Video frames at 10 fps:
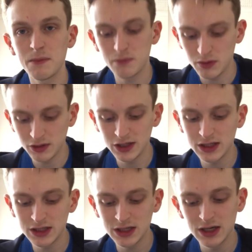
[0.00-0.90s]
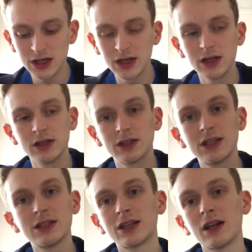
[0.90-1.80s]
bullied,
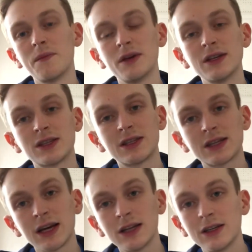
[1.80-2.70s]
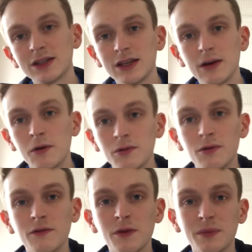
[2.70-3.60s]
seeing celebrities as skinny. You see it all
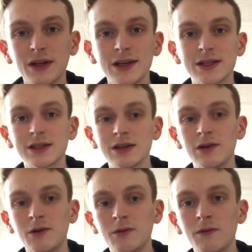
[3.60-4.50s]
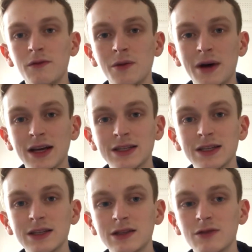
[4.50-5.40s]
over the place, all over the
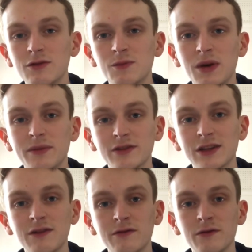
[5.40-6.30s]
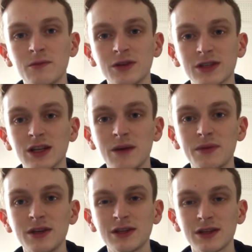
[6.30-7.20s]
magazines, newspapers and everything with
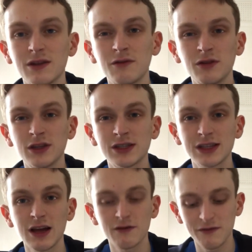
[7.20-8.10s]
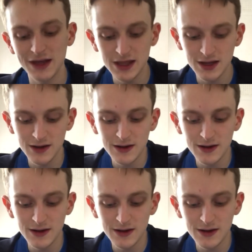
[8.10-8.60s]
celebrities, and they're really stick thin.